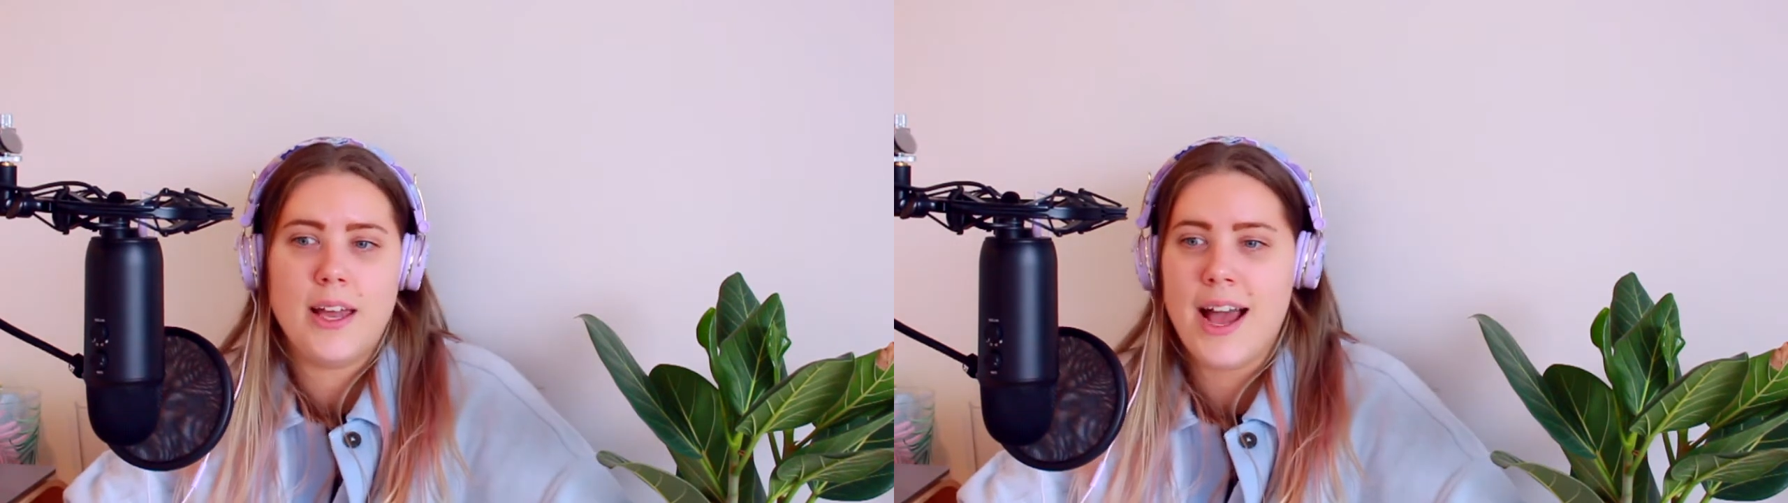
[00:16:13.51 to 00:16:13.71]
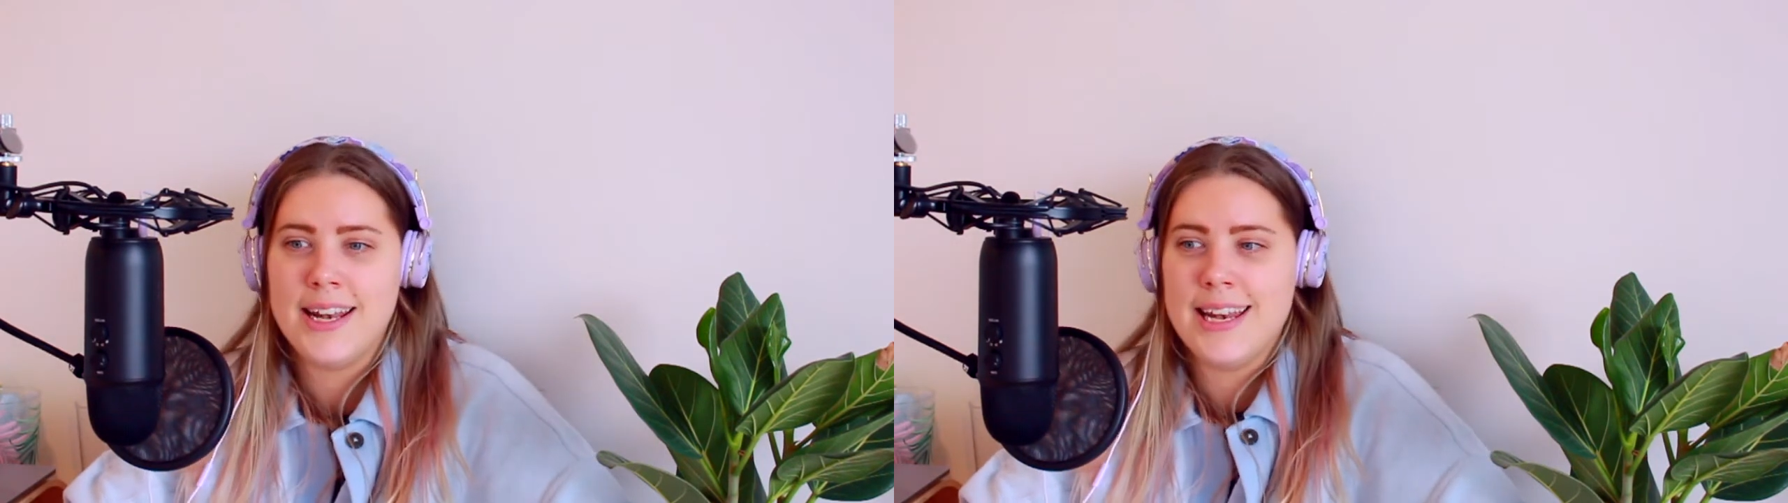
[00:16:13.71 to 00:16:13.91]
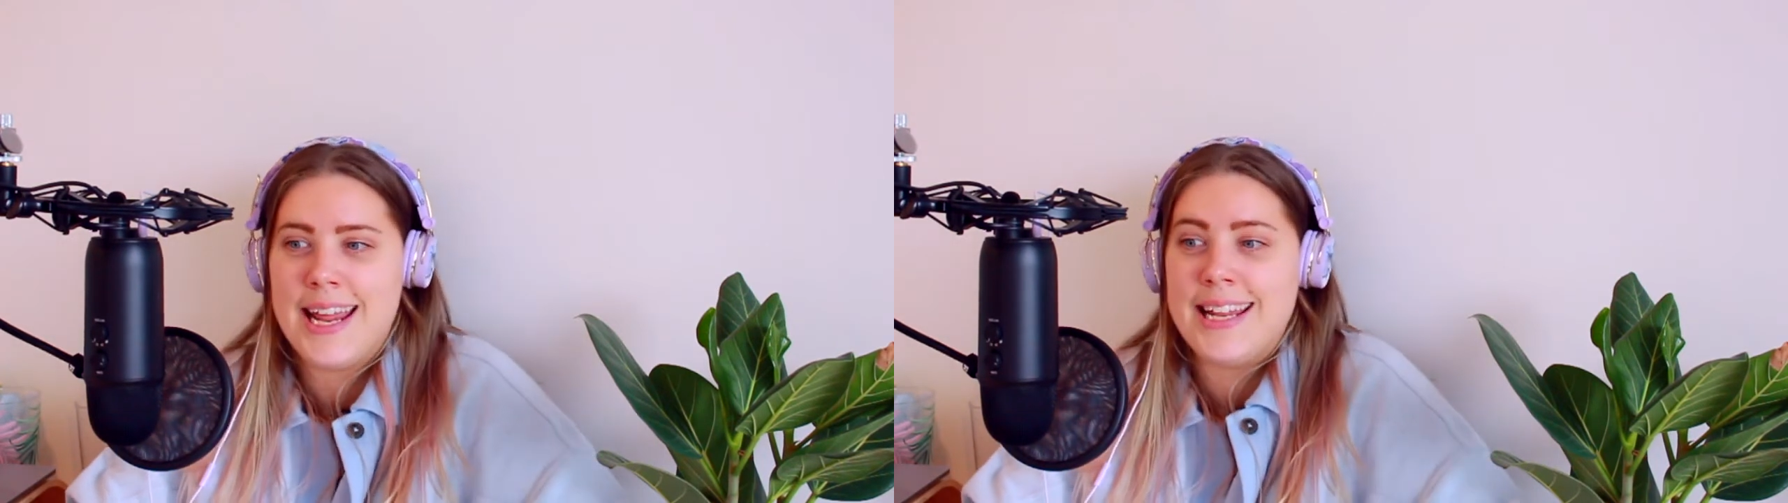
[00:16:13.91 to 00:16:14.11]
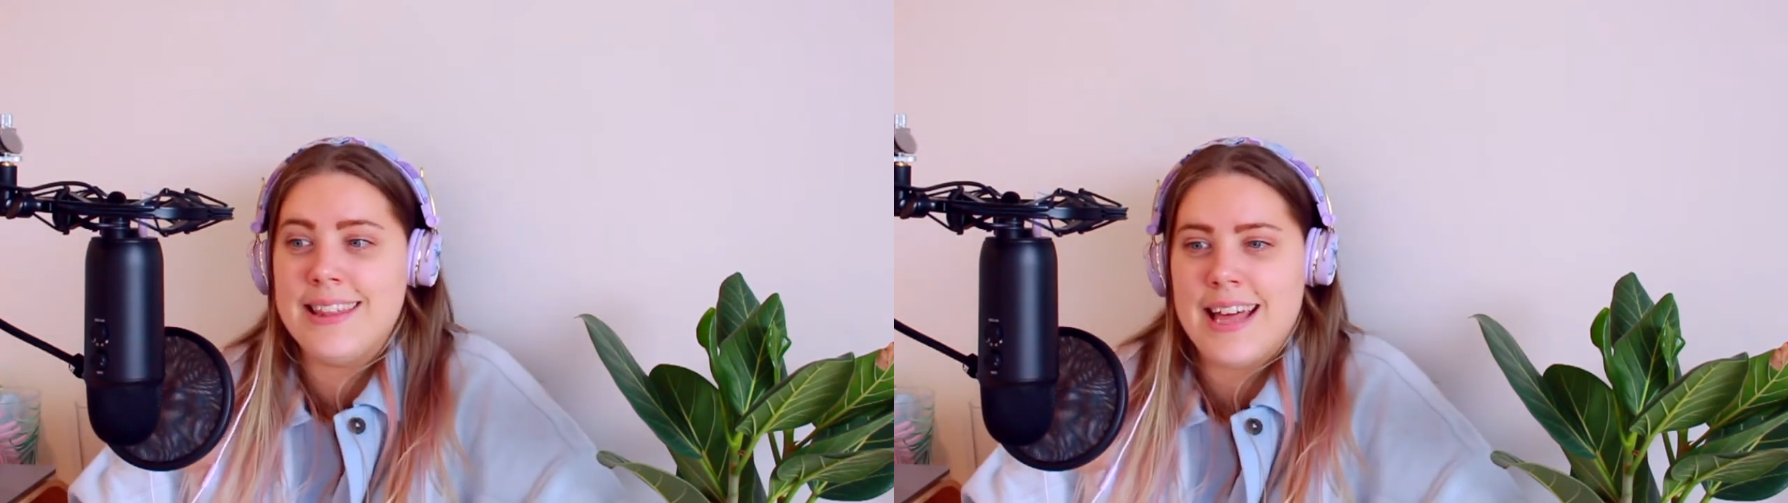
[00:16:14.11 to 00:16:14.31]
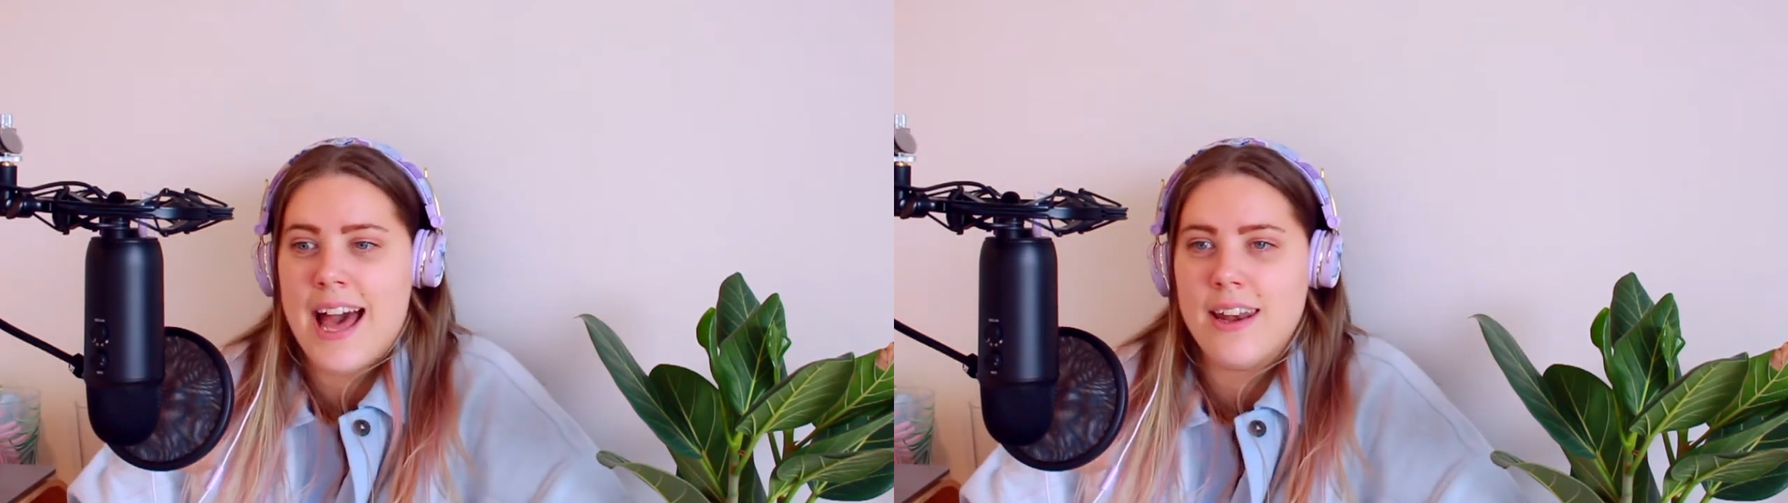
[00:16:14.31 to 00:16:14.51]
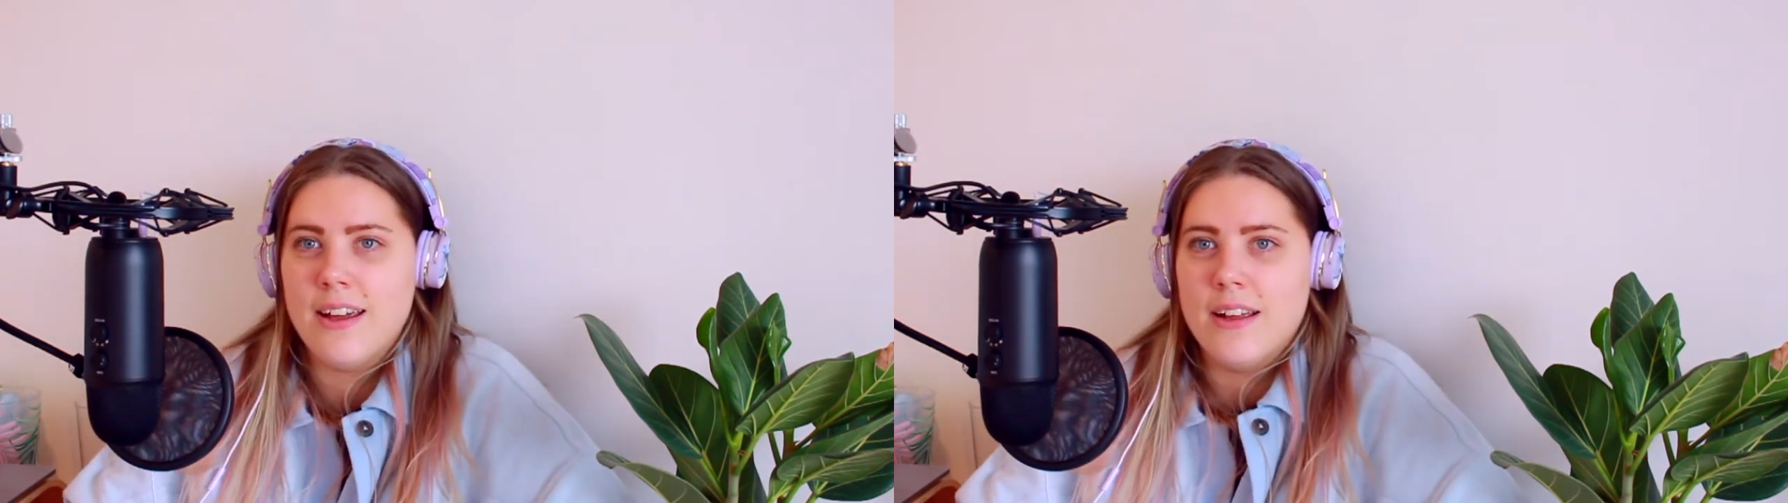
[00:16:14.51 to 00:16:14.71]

I need that